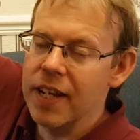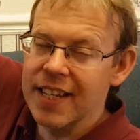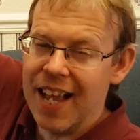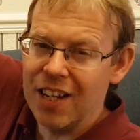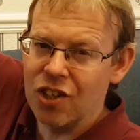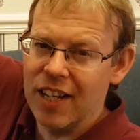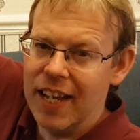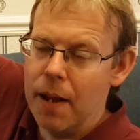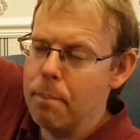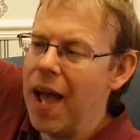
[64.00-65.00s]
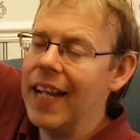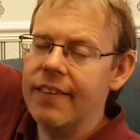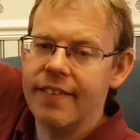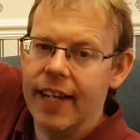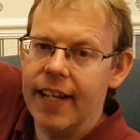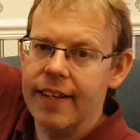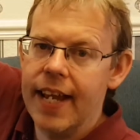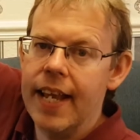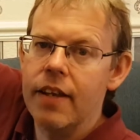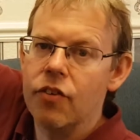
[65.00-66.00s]
is actually painted
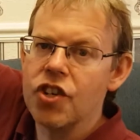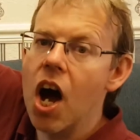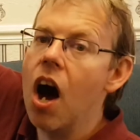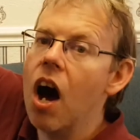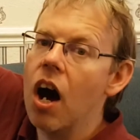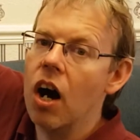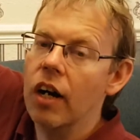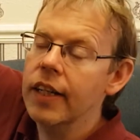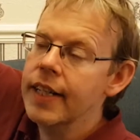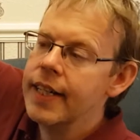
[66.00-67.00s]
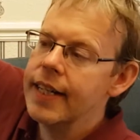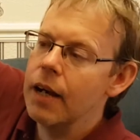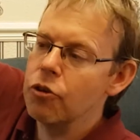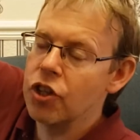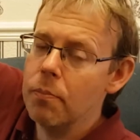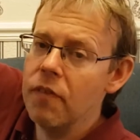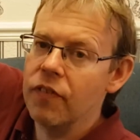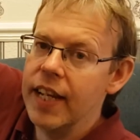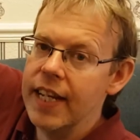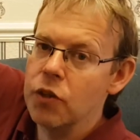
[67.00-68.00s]
in tar. Now some of
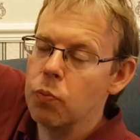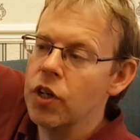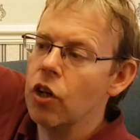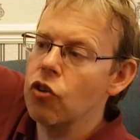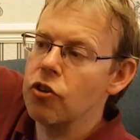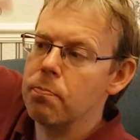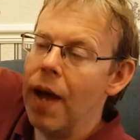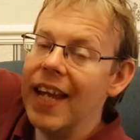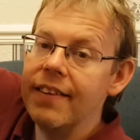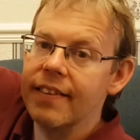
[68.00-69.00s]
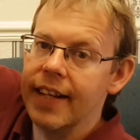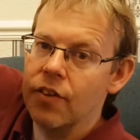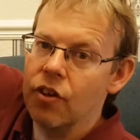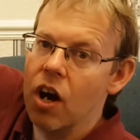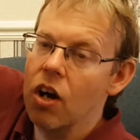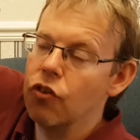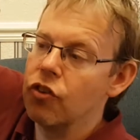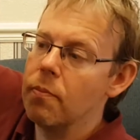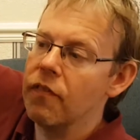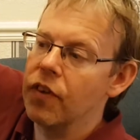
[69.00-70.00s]
these were not just painted in tar,
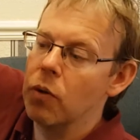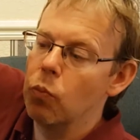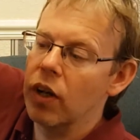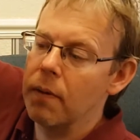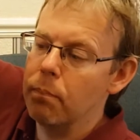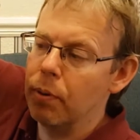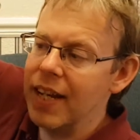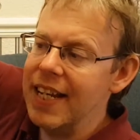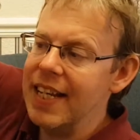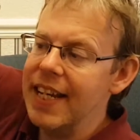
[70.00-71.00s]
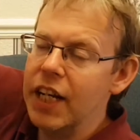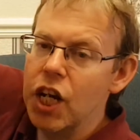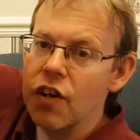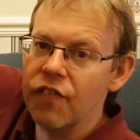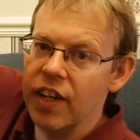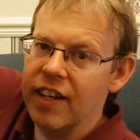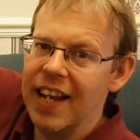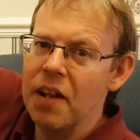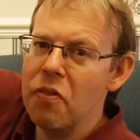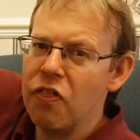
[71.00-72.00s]
some of them were completely covered
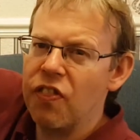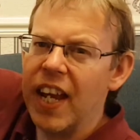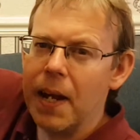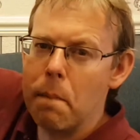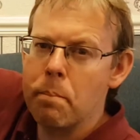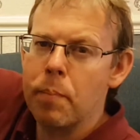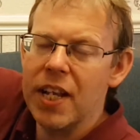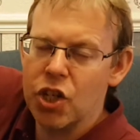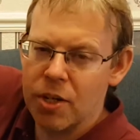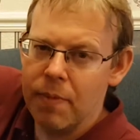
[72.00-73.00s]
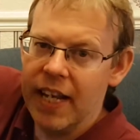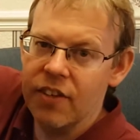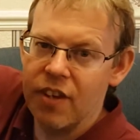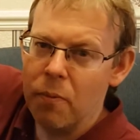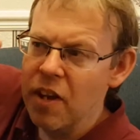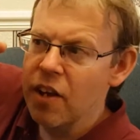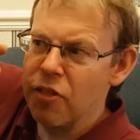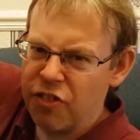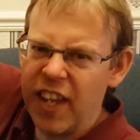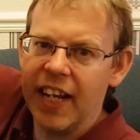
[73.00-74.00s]
in thick bitumen, so
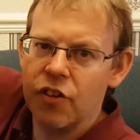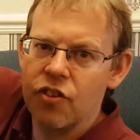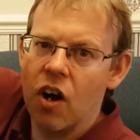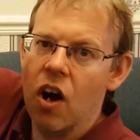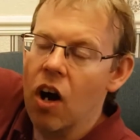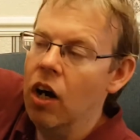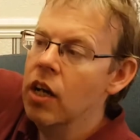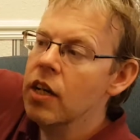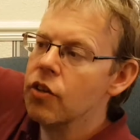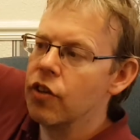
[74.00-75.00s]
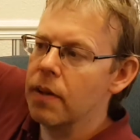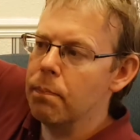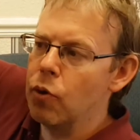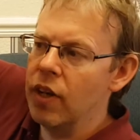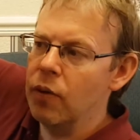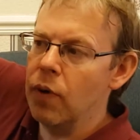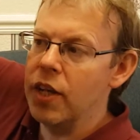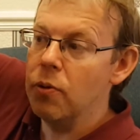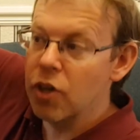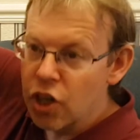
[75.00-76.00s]
thick tar, to the point where
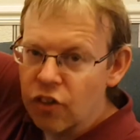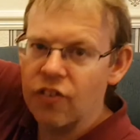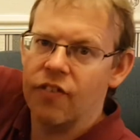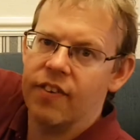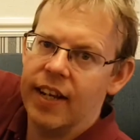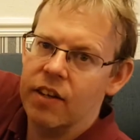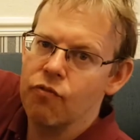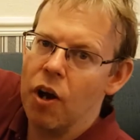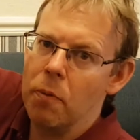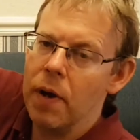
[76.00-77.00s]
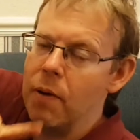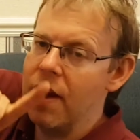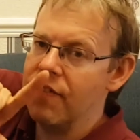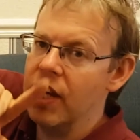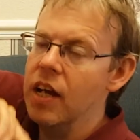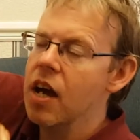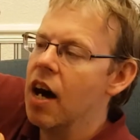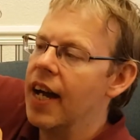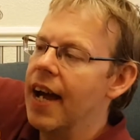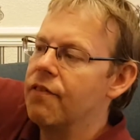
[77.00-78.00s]
you couldn't see the rope. However,
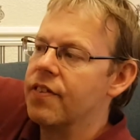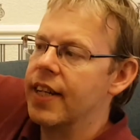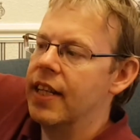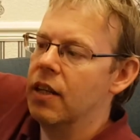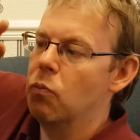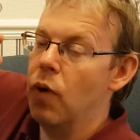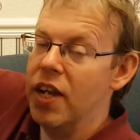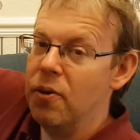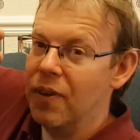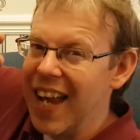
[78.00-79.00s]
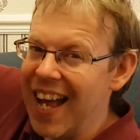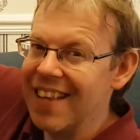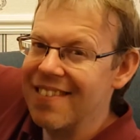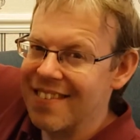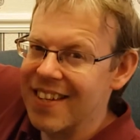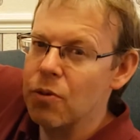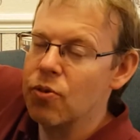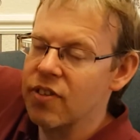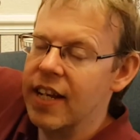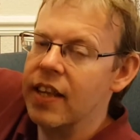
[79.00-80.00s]
I have seen them where you can still
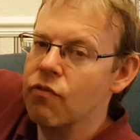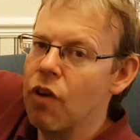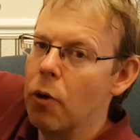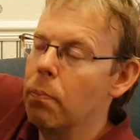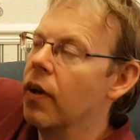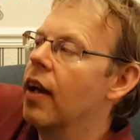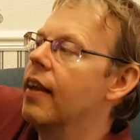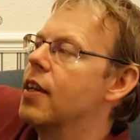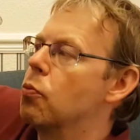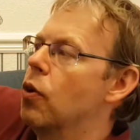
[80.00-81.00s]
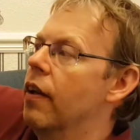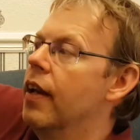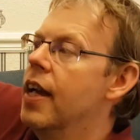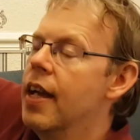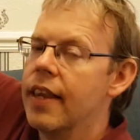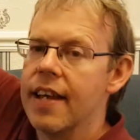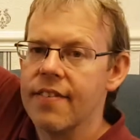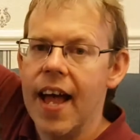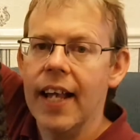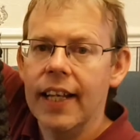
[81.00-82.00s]
see the rope, like this one. There's a
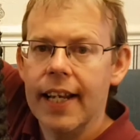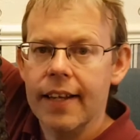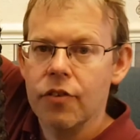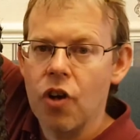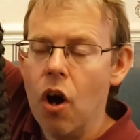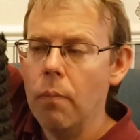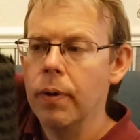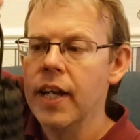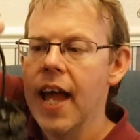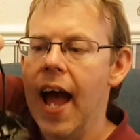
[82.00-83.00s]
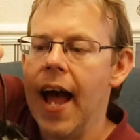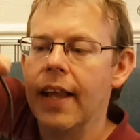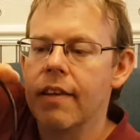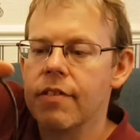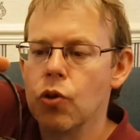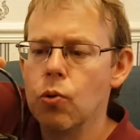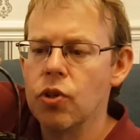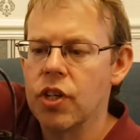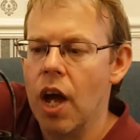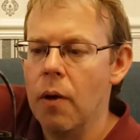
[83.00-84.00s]
handle at the top and there is
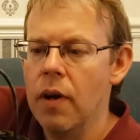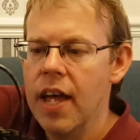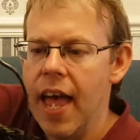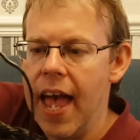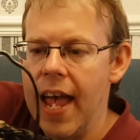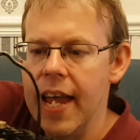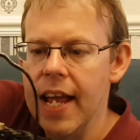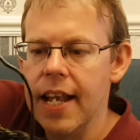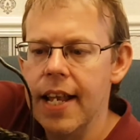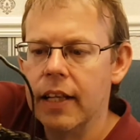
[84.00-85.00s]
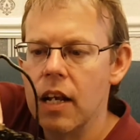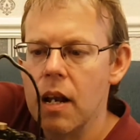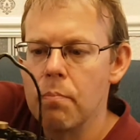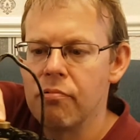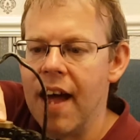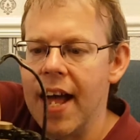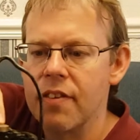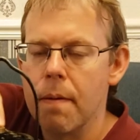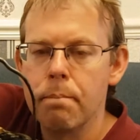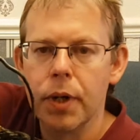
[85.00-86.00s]
also a little brass
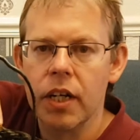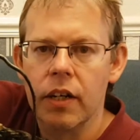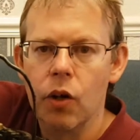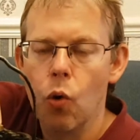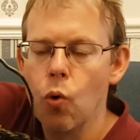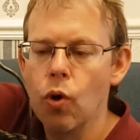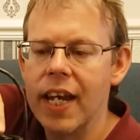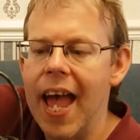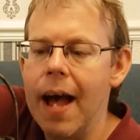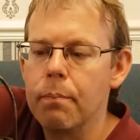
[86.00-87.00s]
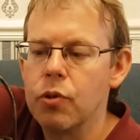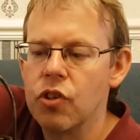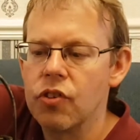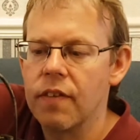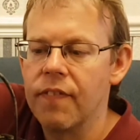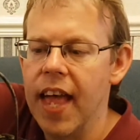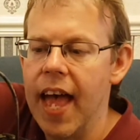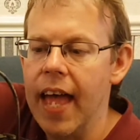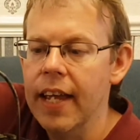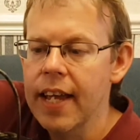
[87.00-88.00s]
button or cap just of
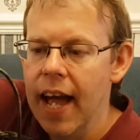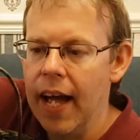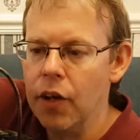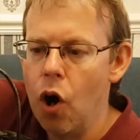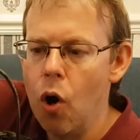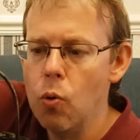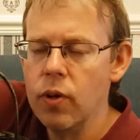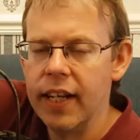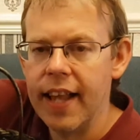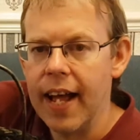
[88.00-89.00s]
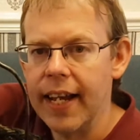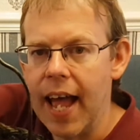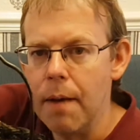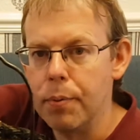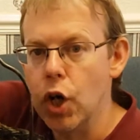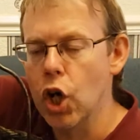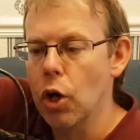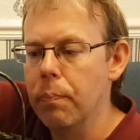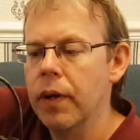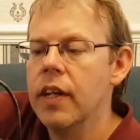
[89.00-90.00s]
there, and holding that cap up